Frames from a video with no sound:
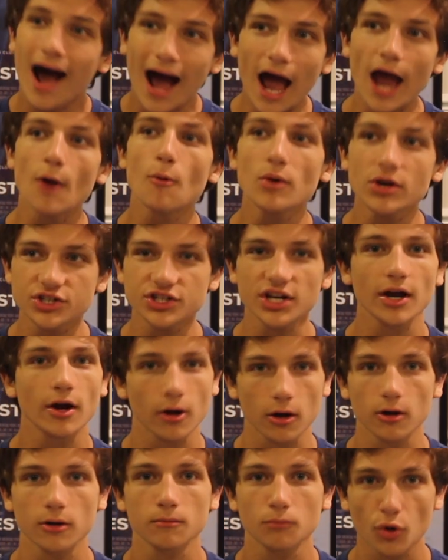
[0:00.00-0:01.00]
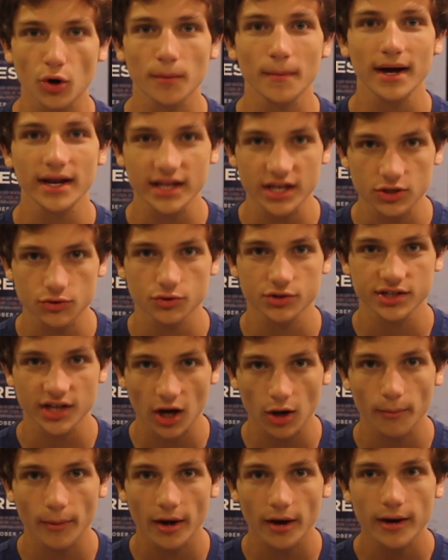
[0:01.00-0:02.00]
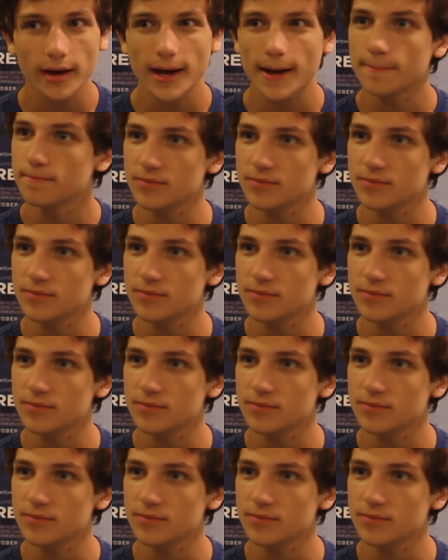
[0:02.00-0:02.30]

I wish I heard more about Idris Elba.